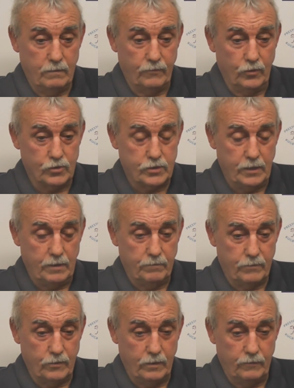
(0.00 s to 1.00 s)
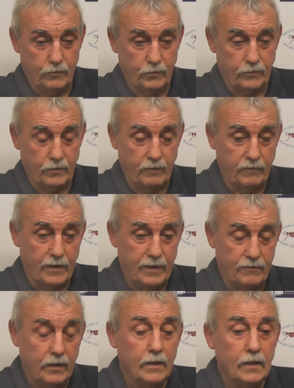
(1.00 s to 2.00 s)
First team, 34,
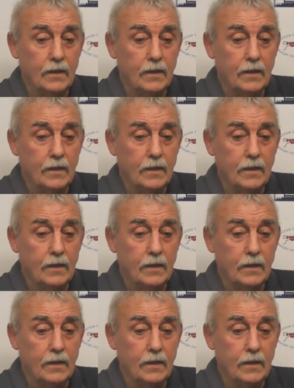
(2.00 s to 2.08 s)
35.